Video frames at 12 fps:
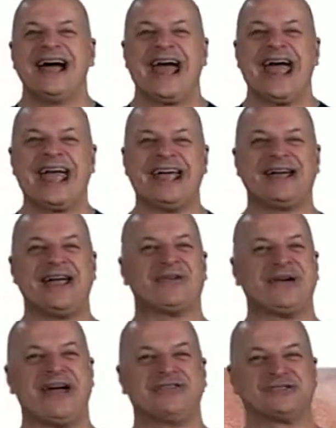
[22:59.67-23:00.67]
Hey, here
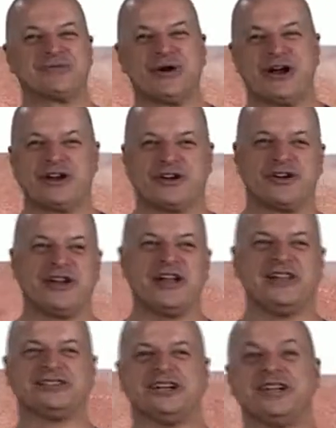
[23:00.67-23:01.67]
we have some more
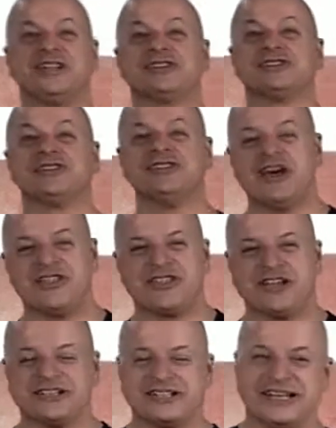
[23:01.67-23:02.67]
endocrinology, and there's nothing to